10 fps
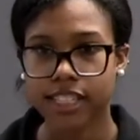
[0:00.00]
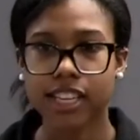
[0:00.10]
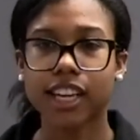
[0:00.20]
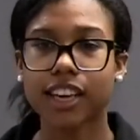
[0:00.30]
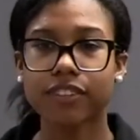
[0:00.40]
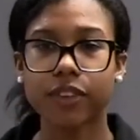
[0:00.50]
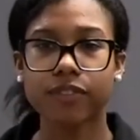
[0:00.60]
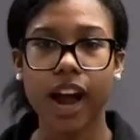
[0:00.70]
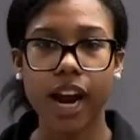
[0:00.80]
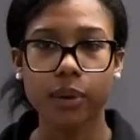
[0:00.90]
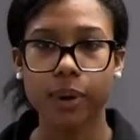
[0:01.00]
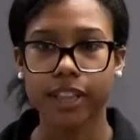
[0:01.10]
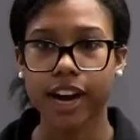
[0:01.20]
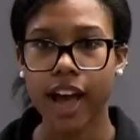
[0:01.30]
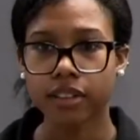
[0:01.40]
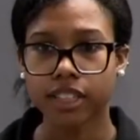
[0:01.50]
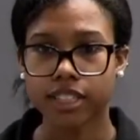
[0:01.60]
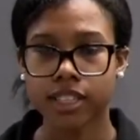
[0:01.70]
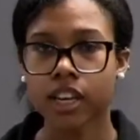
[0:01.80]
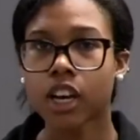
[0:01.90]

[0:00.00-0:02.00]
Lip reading: that's going to give you fire weather outlooks.